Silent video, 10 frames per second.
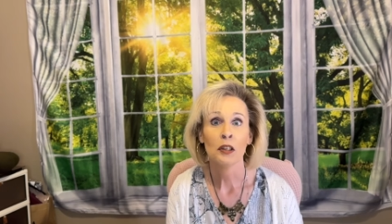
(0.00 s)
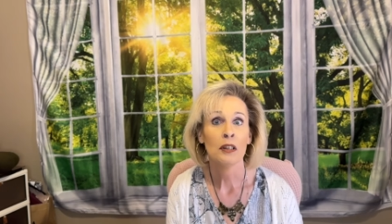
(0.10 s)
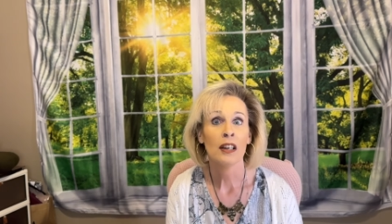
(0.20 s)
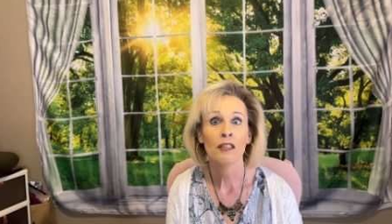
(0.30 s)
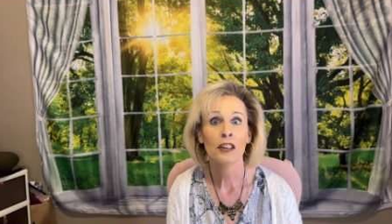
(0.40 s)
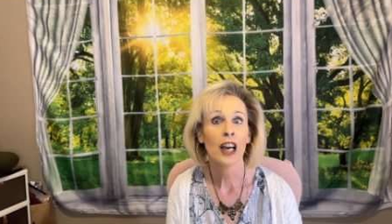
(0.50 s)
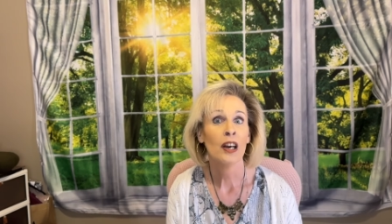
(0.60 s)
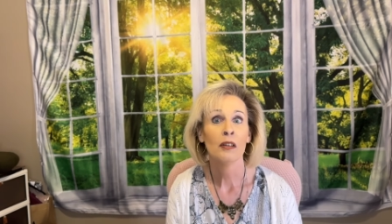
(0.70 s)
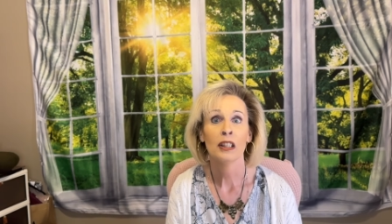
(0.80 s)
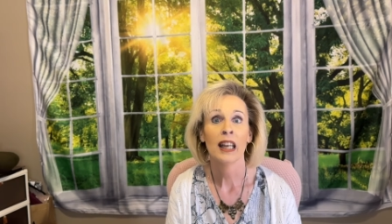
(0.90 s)
You never
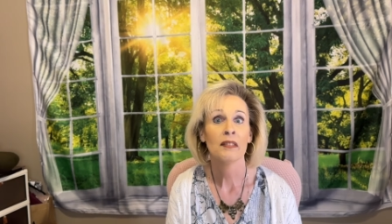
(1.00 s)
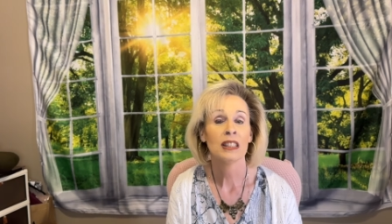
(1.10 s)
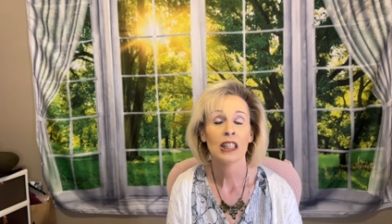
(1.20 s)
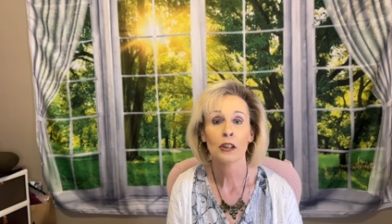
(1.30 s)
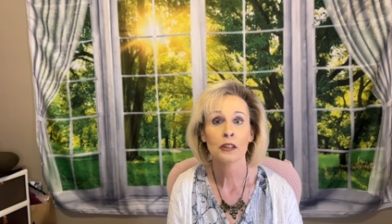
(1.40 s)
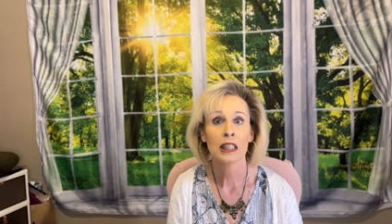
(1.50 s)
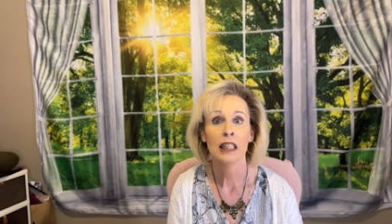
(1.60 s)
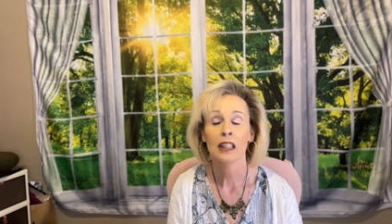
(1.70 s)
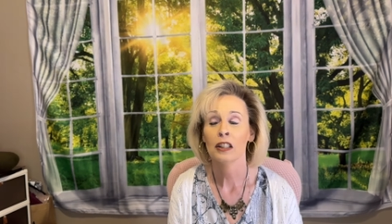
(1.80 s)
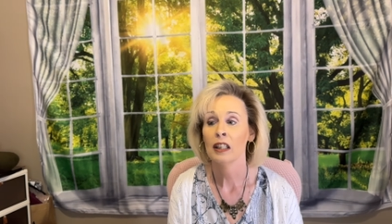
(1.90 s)
know. Could have stickers in
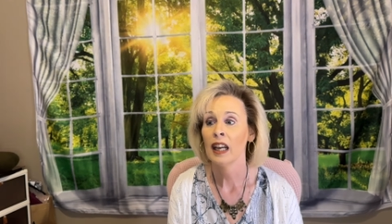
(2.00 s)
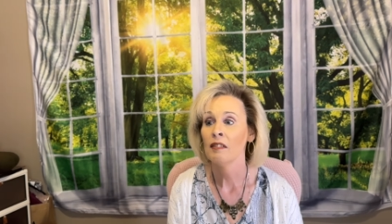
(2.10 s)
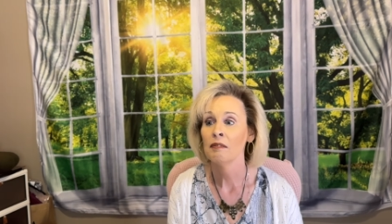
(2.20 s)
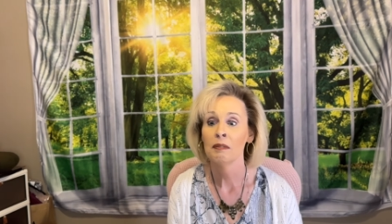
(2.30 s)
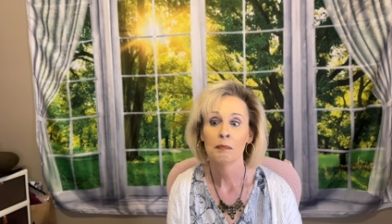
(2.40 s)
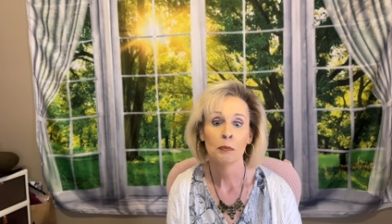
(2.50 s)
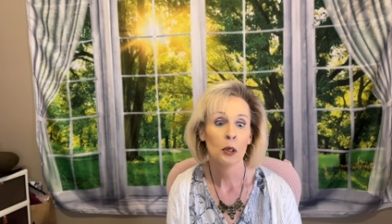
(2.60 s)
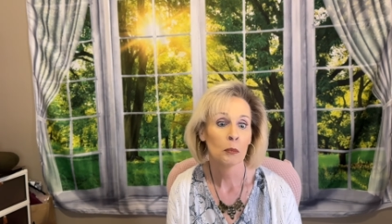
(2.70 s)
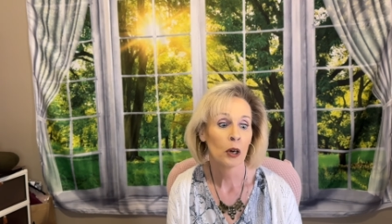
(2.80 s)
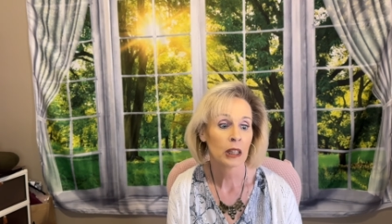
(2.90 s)
it. Could have
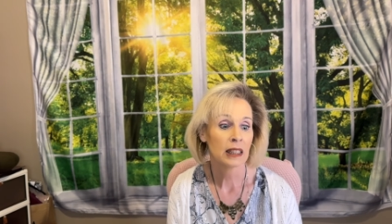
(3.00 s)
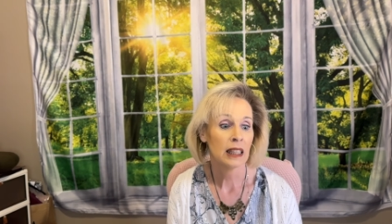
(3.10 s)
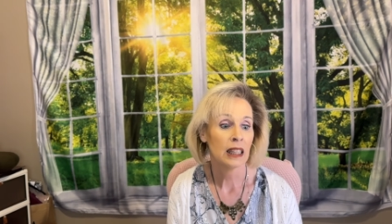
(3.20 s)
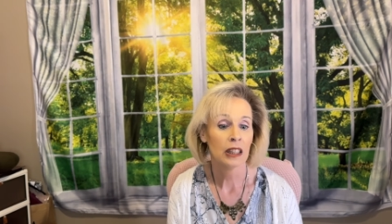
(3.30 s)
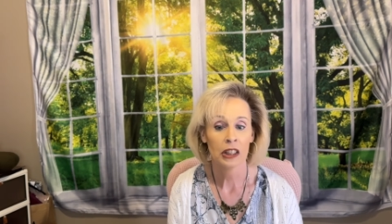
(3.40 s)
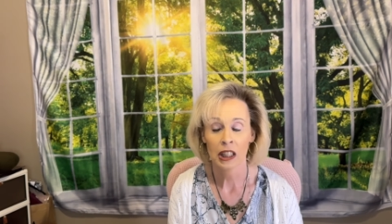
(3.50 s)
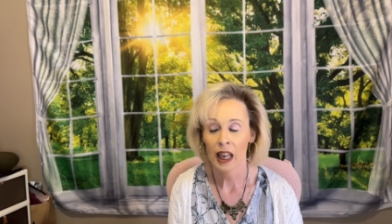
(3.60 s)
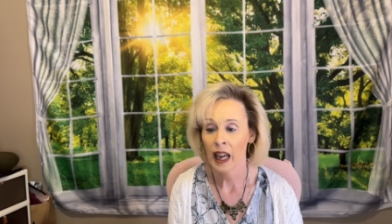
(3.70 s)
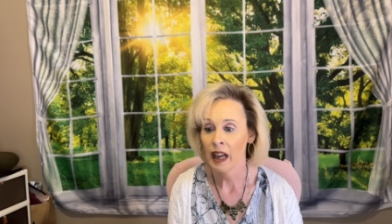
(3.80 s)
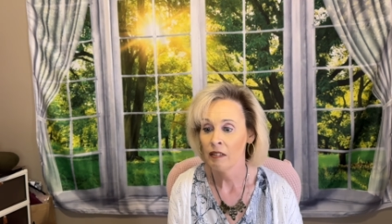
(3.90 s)
bookmarks in it. Could
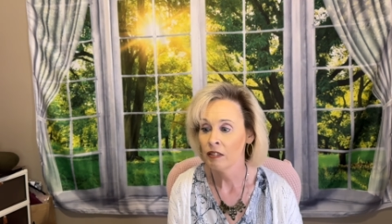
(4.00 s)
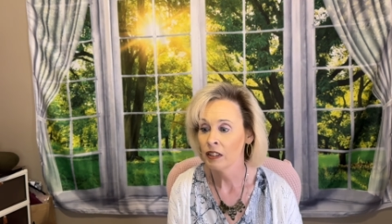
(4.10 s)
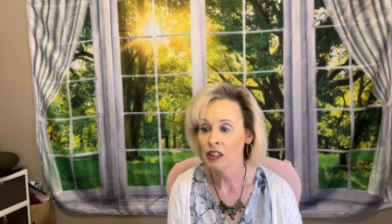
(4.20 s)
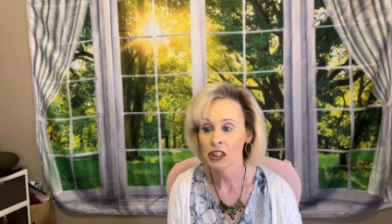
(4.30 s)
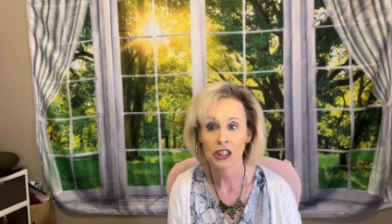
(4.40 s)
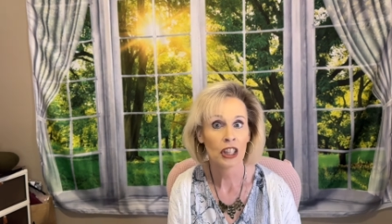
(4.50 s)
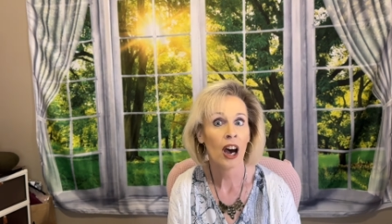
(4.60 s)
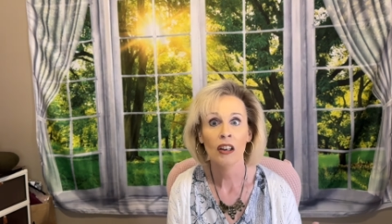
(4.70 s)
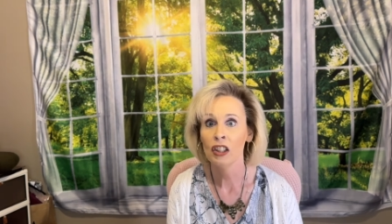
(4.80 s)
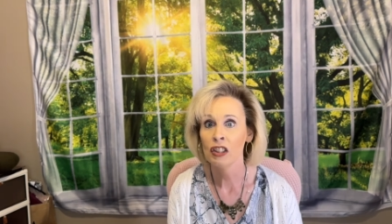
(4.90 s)
have just
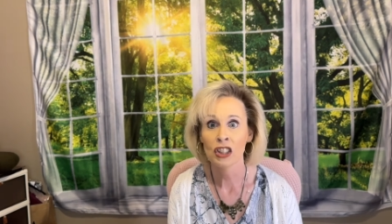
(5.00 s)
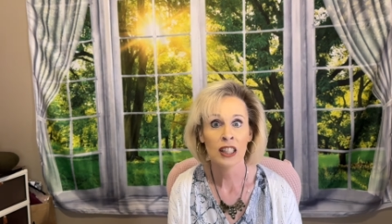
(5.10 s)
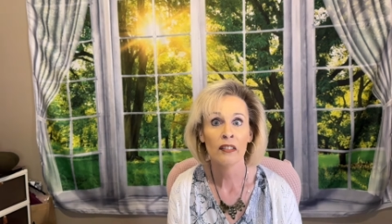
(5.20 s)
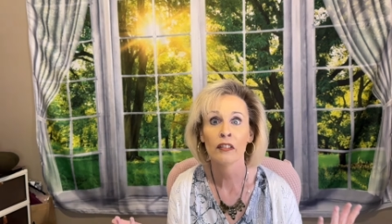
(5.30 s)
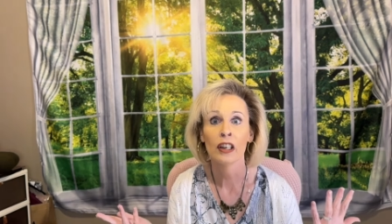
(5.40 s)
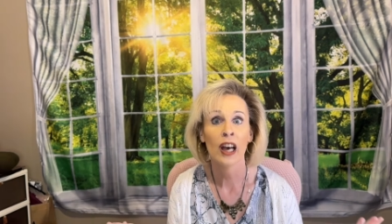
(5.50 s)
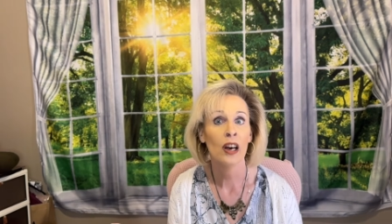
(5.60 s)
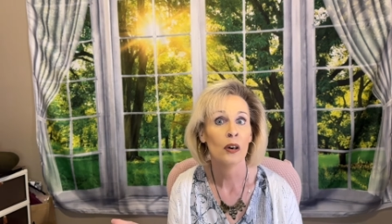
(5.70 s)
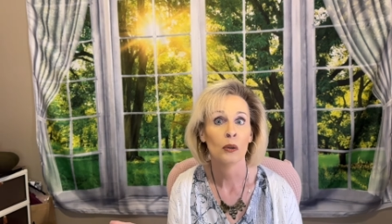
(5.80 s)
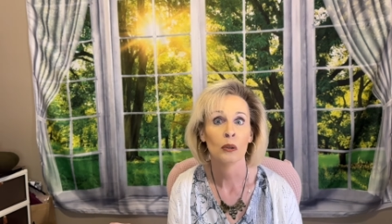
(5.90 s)
all, uh, you just never
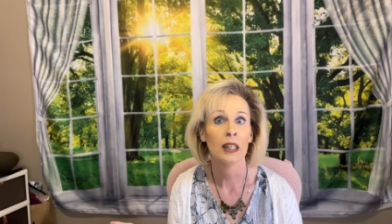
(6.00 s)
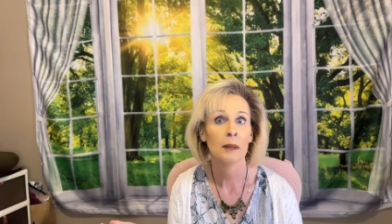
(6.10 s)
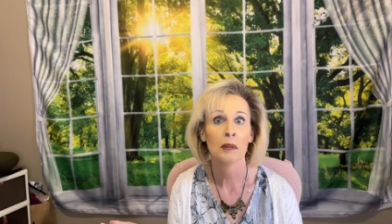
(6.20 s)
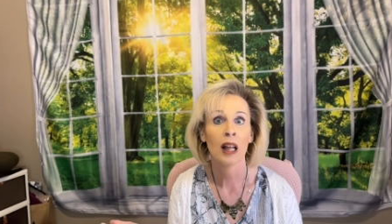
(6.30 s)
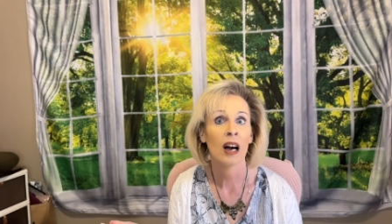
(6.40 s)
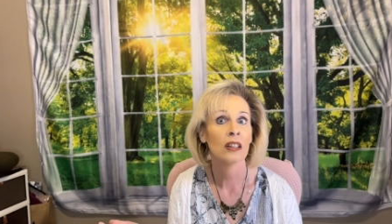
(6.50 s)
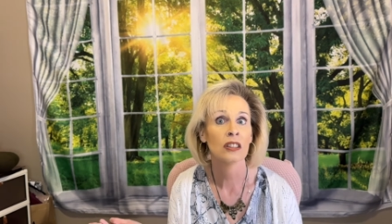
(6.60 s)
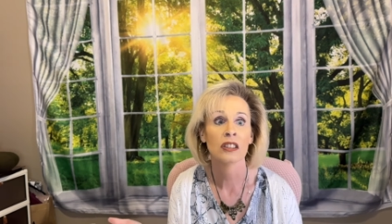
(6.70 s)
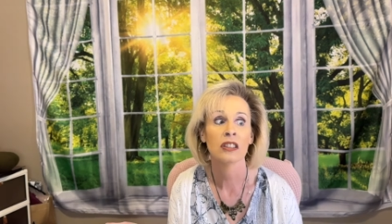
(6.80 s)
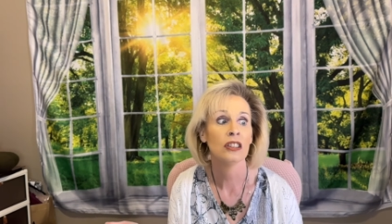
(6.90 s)
know. Lip
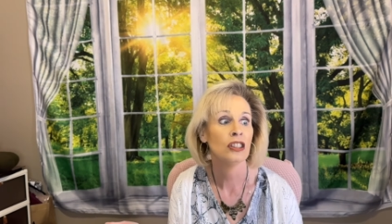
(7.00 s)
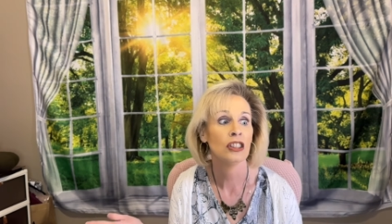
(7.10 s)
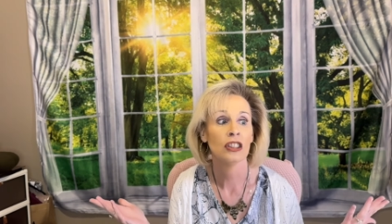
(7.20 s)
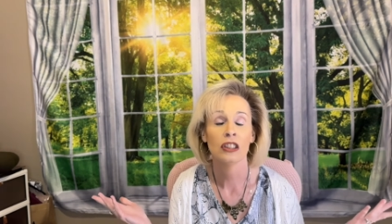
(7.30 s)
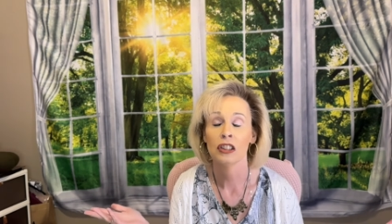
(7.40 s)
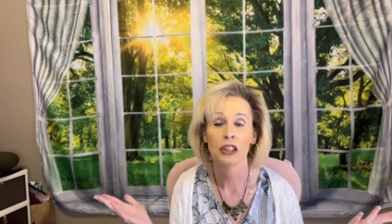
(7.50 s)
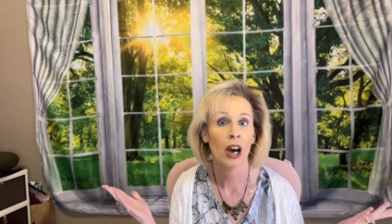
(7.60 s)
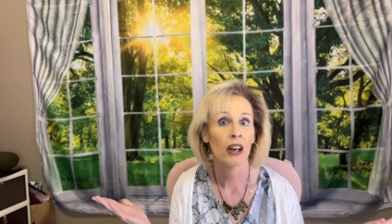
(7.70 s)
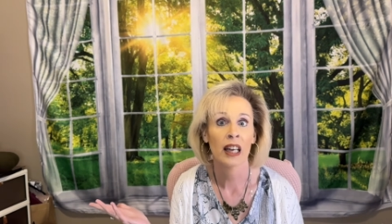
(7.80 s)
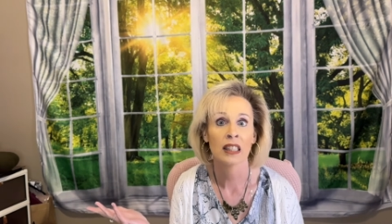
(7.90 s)
gloss. Just, just
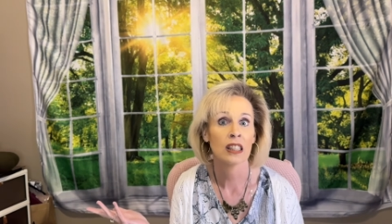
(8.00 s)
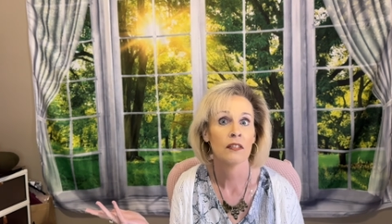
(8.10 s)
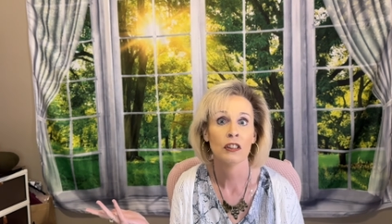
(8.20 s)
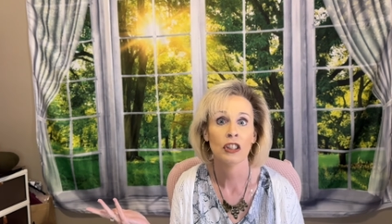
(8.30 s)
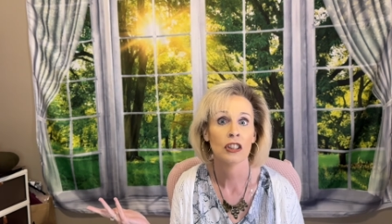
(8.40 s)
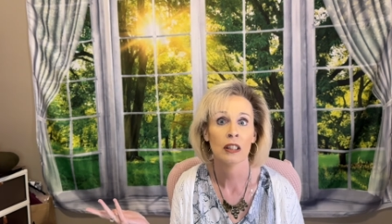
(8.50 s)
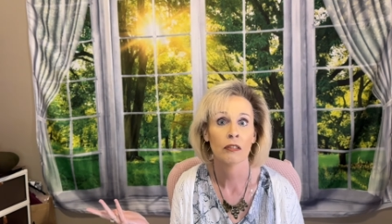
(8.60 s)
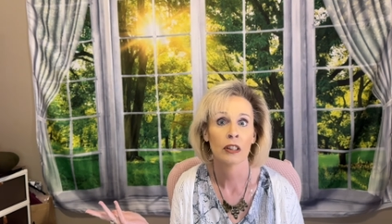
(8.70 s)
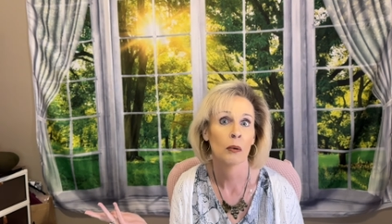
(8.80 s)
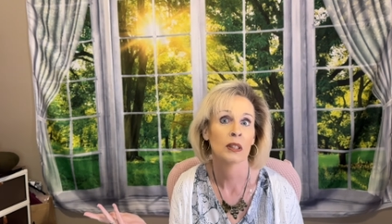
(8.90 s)
all kind of stuff. You just
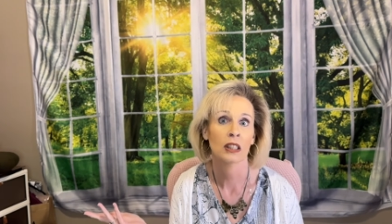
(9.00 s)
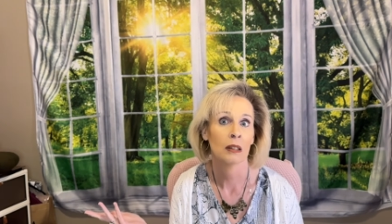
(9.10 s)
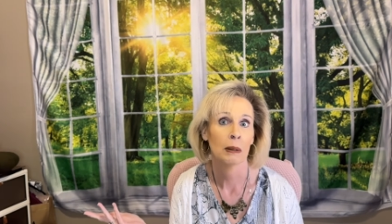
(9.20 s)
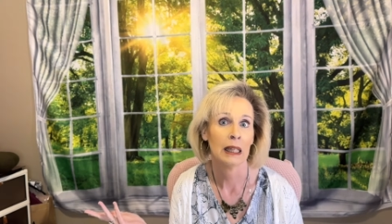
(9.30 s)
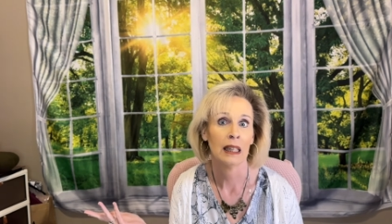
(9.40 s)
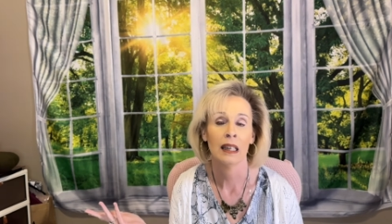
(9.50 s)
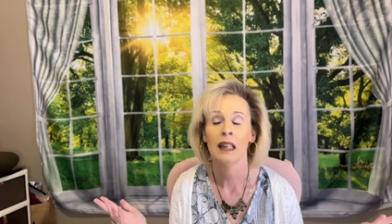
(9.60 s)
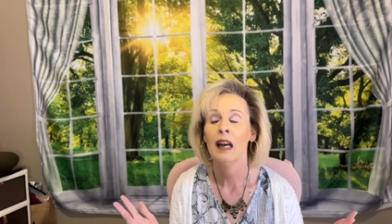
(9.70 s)
never know what's going to be in it.